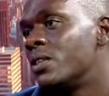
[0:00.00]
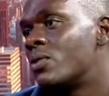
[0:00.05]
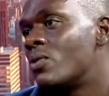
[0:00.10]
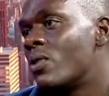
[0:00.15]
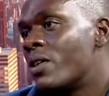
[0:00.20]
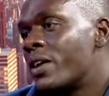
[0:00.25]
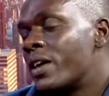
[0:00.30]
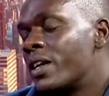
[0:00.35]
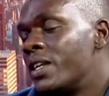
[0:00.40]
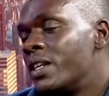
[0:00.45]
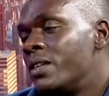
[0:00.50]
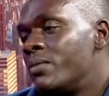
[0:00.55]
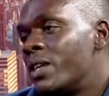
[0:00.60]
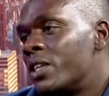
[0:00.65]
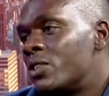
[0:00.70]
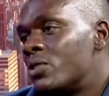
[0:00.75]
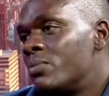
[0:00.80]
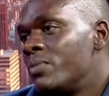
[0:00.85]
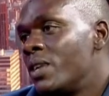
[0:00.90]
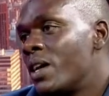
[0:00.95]
Nilikuwa already
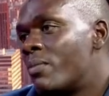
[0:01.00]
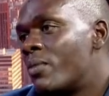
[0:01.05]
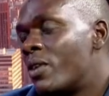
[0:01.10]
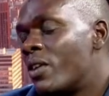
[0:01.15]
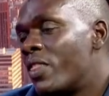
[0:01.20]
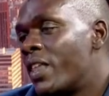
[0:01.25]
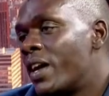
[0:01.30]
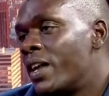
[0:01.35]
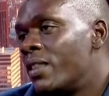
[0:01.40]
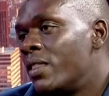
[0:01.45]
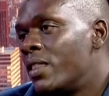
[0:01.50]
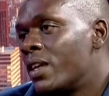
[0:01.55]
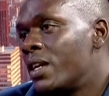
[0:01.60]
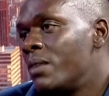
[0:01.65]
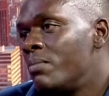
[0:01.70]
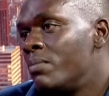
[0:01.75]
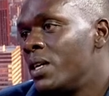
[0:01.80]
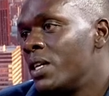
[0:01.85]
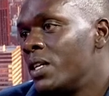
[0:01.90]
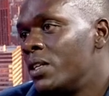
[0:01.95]
nimetumia more than
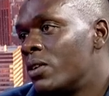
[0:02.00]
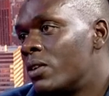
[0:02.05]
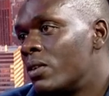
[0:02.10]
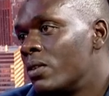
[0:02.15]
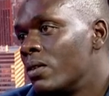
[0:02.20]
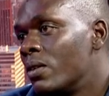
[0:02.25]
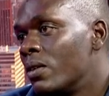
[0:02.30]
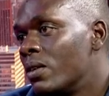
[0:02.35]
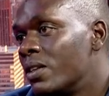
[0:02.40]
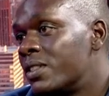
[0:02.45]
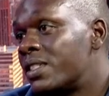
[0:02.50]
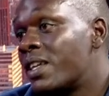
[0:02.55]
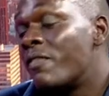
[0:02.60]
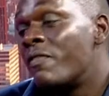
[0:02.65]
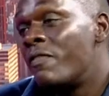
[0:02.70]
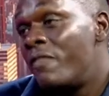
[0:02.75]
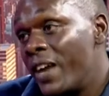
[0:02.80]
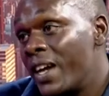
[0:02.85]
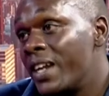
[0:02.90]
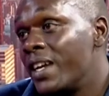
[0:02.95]
3 million. It's a
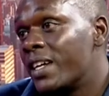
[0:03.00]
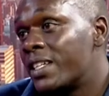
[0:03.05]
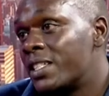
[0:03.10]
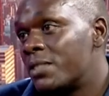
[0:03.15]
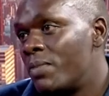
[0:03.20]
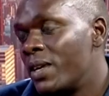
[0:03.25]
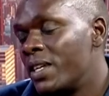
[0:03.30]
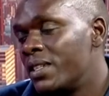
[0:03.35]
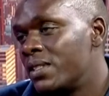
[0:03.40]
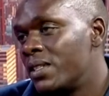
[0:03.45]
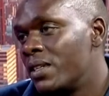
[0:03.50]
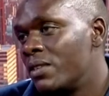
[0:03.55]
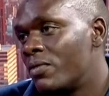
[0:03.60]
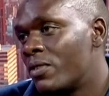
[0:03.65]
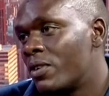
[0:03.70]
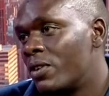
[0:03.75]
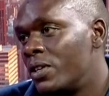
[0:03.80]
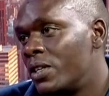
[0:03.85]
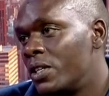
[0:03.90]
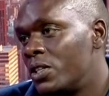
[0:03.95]
very expensive
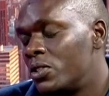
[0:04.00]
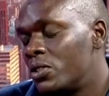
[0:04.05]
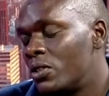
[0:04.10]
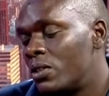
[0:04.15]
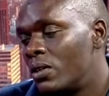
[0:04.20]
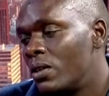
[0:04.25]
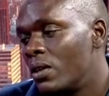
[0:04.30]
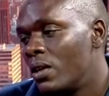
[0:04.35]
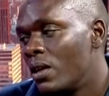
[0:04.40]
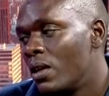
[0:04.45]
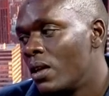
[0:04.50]
condition.